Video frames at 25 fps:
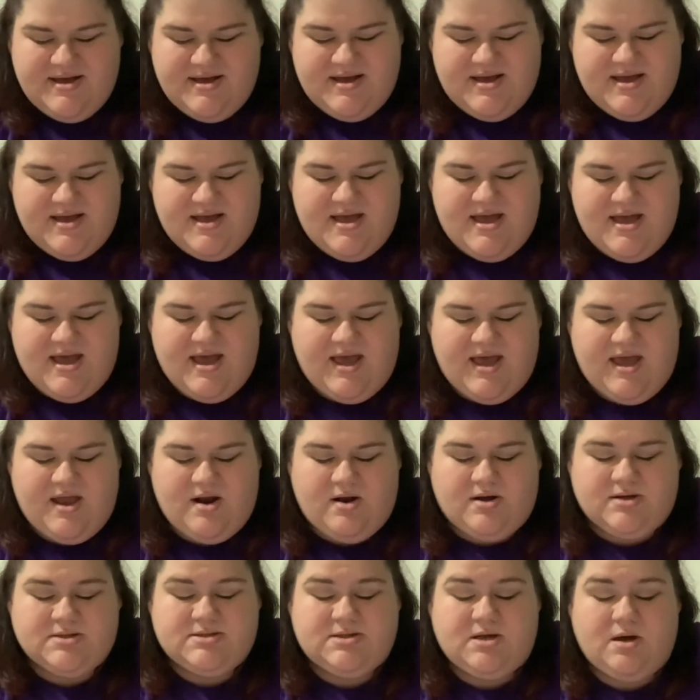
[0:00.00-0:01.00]
It can
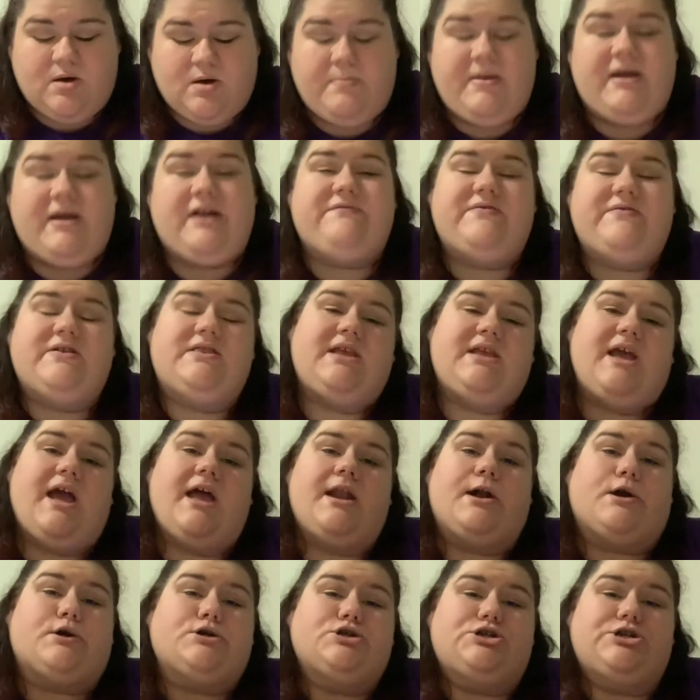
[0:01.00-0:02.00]
also benefit the
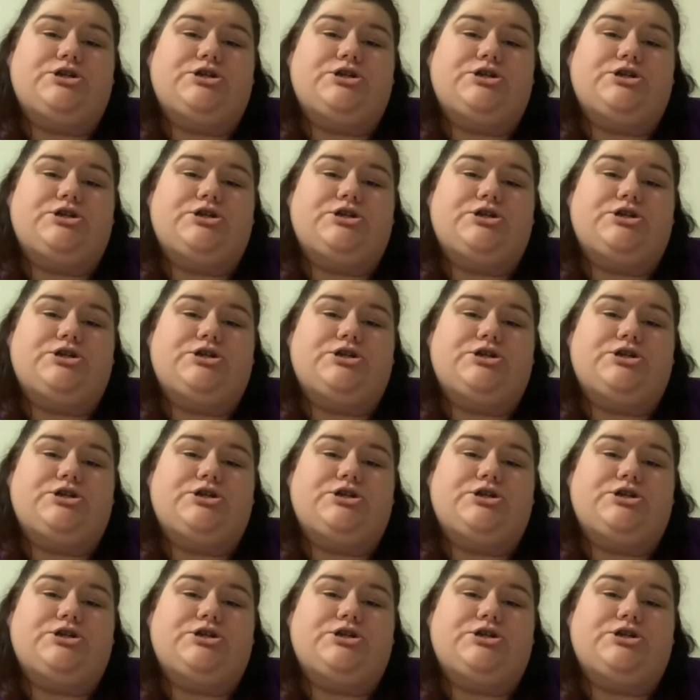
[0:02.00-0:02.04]
energy